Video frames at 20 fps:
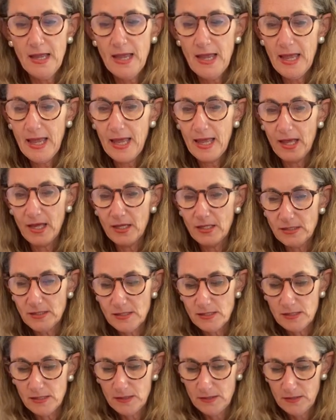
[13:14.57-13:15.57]

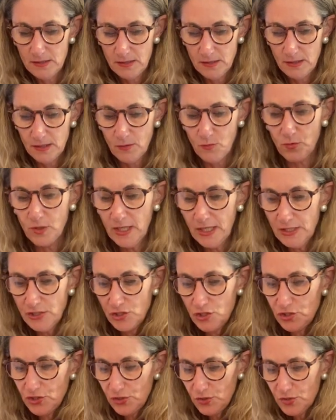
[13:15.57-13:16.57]
And what I
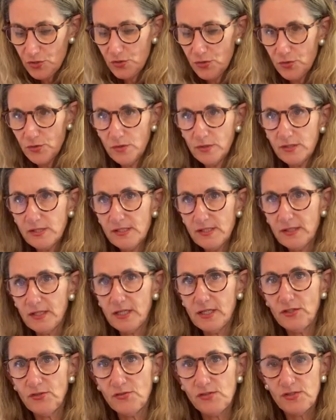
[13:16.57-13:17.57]
do, see,
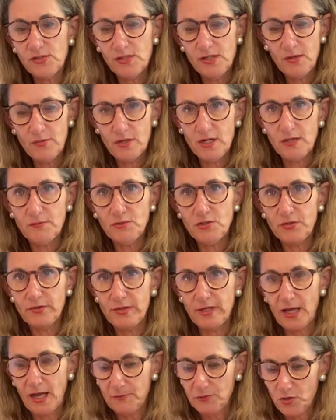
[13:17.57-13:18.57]
can you see what I'm
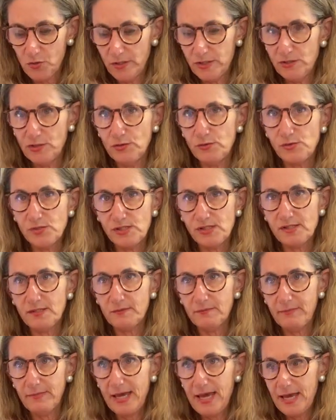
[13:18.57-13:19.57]
doing? I'm going to
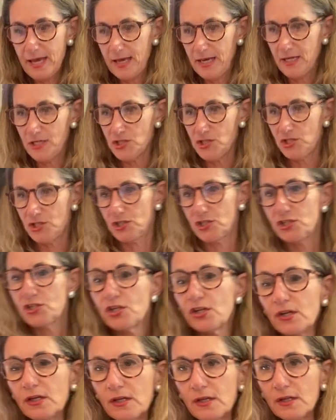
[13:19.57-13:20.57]

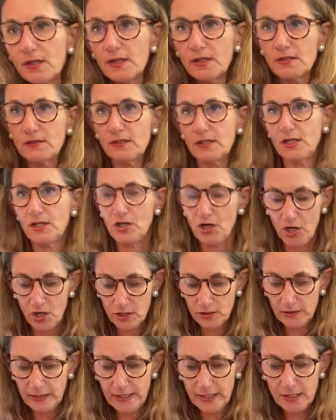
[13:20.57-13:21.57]
smash the
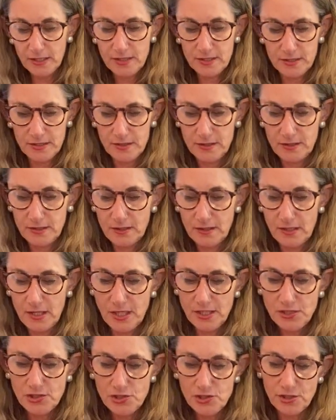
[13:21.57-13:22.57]
garlic
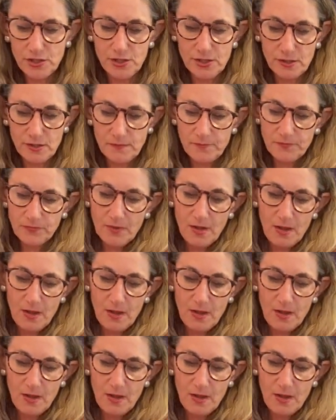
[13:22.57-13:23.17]
under